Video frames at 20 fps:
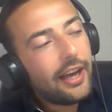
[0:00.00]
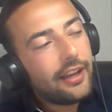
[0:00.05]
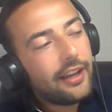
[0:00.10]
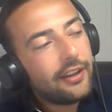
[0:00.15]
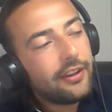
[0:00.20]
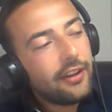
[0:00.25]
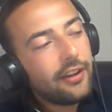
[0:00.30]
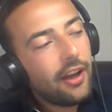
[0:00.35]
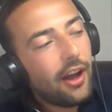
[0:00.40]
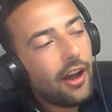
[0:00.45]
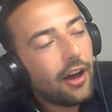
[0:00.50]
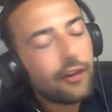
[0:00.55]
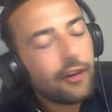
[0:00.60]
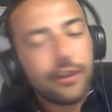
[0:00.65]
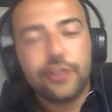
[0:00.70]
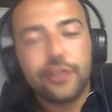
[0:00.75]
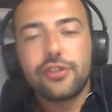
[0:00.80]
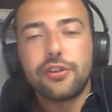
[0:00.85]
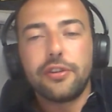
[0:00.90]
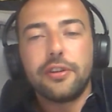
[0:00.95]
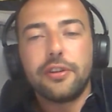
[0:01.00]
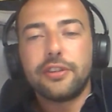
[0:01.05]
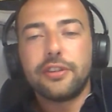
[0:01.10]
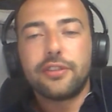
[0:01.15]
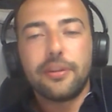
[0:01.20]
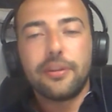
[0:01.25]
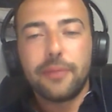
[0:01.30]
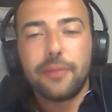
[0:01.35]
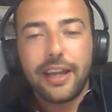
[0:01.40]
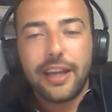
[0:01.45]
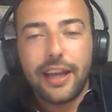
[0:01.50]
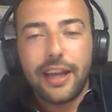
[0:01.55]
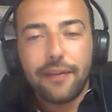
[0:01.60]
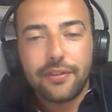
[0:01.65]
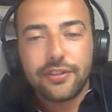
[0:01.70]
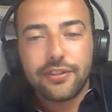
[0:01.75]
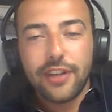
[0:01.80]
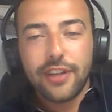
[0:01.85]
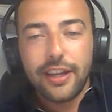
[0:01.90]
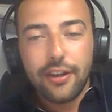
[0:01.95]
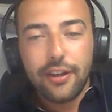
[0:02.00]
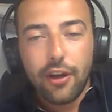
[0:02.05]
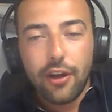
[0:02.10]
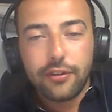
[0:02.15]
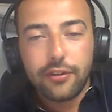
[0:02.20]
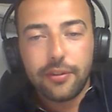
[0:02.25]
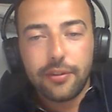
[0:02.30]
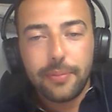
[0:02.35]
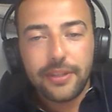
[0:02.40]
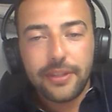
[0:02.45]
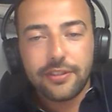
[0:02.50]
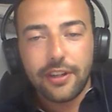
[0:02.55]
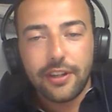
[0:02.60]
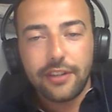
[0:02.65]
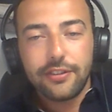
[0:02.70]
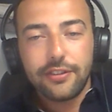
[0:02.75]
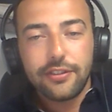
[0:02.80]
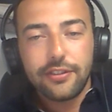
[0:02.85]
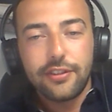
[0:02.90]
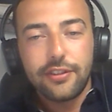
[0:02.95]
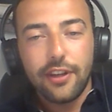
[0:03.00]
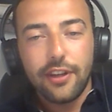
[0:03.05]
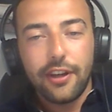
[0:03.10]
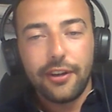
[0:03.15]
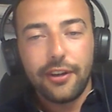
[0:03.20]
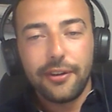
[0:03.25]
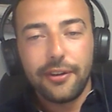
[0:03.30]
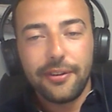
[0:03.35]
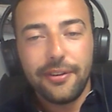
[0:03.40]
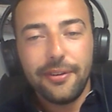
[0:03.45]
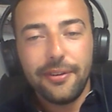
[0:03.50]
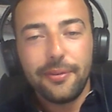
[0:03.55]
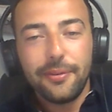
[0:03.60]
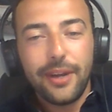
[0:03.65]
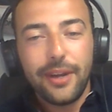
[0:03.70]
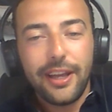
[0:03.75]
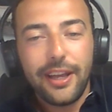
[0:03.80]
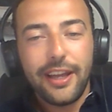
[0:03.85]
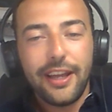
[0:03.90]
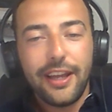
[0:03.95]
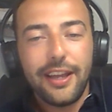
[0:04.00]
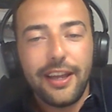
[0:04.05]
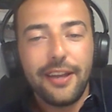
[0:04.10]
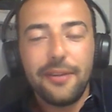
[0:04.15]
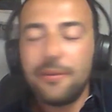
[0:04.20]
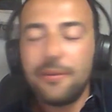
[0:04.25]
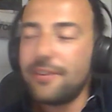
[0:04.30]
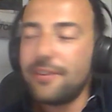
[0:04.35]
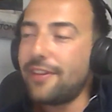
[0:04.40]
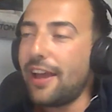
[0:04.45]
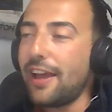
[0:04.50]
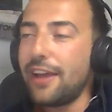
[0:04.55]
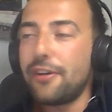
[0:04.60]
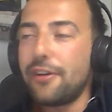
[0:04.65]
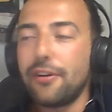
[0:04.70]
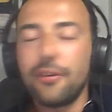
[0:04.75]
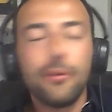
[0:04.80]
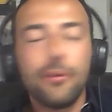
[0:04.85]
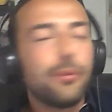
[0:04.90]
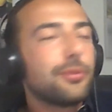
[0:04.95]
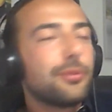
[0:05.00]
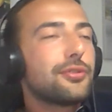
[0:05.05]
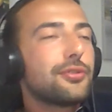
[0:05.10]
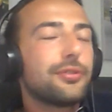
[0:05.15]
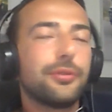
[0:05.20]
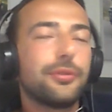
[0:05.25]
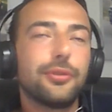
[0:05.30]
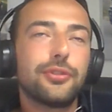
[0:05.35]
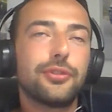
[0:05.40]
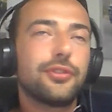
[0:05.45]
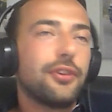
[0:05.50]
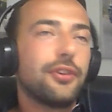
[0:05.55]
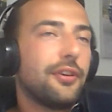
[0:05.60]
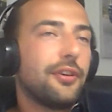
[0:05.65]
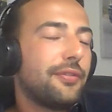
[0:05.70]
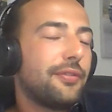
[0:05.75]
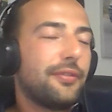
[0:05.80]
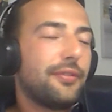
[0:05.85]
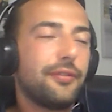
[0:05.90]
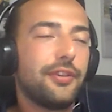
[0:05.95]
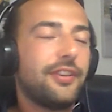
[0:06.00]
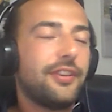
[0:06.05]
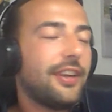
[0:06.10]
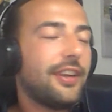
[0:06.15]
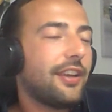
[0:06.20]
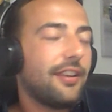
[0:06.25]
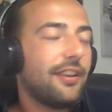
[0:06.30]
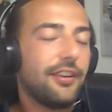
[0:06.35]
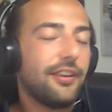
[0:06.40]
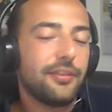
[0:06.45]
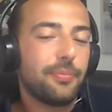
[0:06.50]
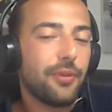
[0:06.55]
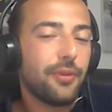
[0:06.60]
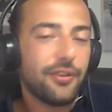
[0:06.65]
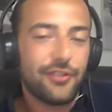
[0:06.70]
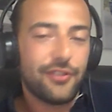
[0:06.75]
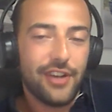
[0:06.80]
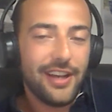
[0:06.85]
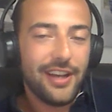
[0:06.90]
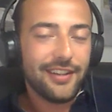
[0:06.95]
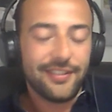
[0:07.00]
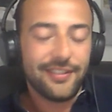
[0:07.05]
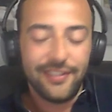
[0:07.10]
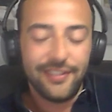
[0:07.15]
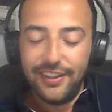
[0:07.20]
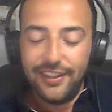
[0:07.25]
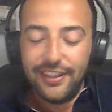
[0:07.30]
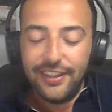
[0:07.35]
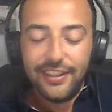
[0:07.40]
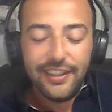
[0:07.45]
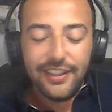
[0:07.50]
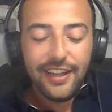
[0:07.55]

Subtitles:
And our issue is that we can never say no to business. So we take on all sorts of ridiculous projects.